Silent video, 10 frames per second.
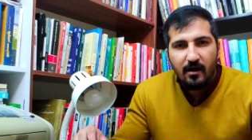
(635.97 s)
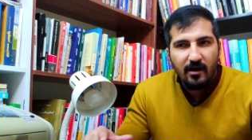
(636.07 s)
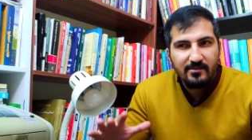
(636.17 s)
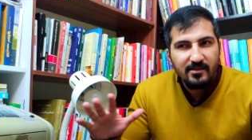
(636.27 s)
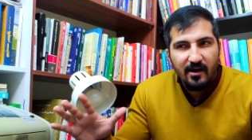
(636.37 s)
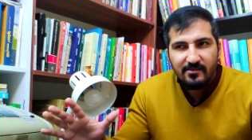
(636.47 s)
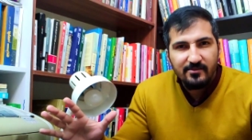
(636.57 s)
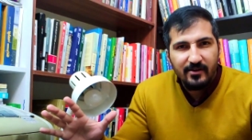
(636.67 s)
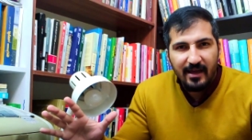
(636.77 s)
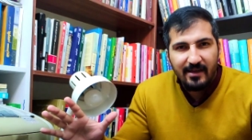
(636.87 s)
On the
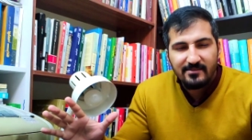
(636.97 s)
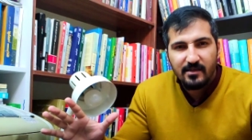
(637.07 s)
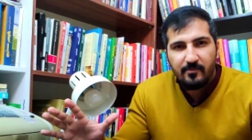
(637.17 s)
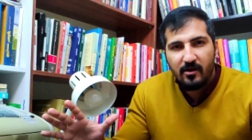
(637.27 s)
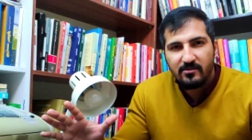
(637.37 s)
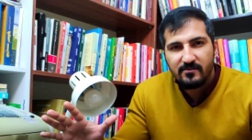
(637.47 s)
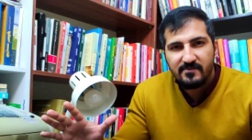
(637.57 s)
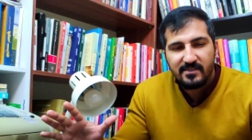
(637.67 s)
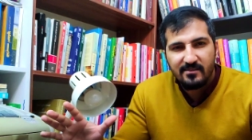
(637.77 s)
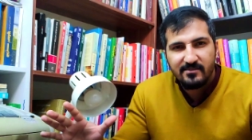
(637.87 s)
other hand, a part of
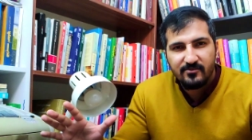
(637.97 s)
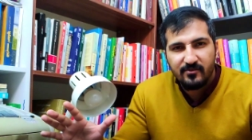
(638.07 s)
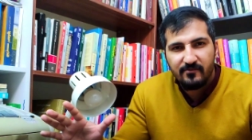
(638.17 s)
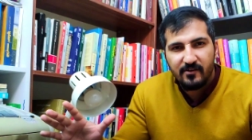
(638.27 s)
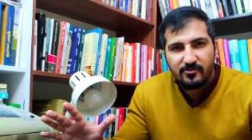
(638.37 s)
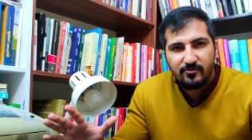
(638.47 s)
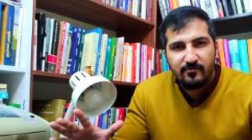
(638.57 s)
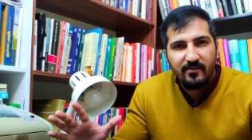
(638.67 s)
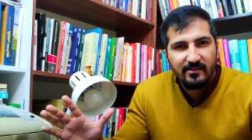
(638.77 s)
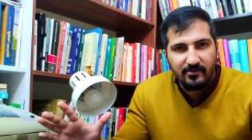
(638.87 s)
setting refers to
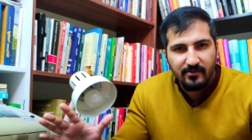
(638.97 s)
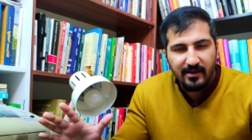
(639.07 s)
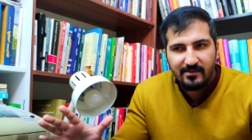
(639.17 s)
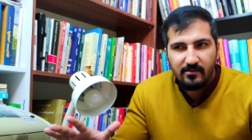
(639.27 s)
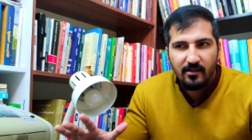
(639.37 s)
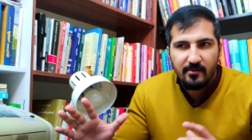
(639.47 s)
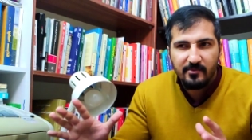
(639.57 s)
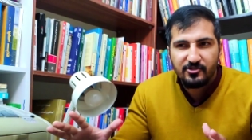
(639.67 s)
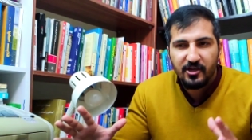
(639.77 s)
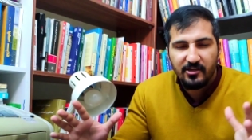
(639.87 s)
weather and
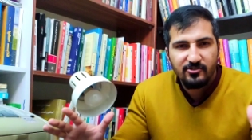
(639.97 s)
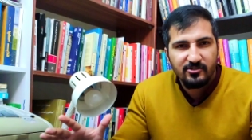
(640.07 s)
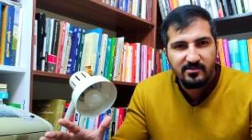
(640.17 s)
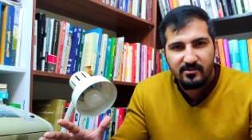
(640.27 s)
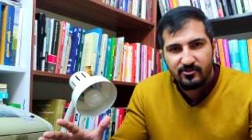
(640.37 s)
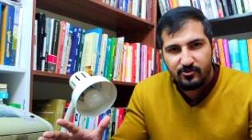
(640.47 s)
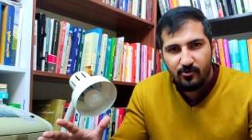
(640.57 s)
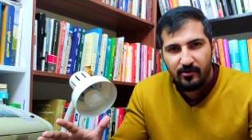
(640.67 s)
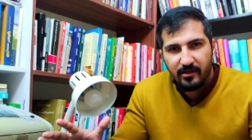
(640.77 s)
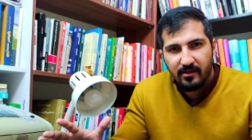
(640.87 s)
climate changes in the
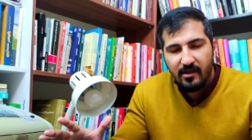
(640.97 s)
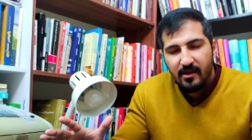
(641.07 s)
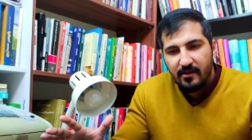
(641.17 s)
story,